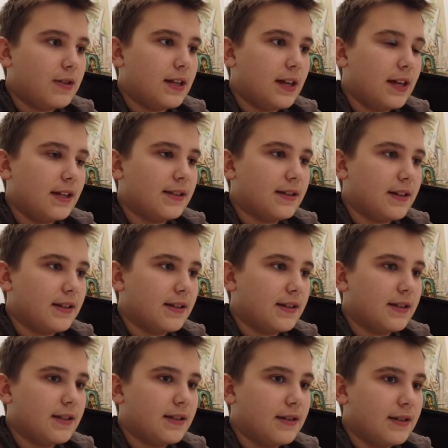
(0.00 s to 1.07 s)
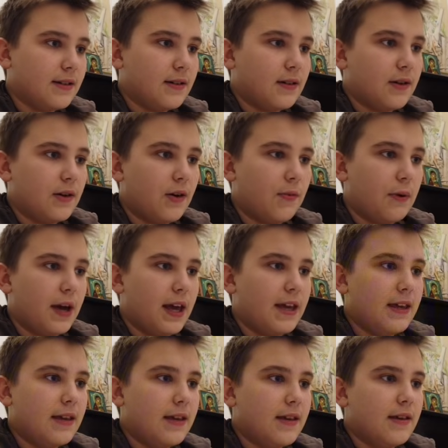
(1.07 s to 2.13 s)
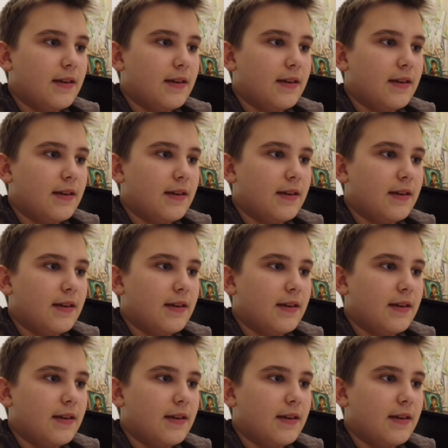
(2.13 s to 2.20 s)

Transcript: take this away.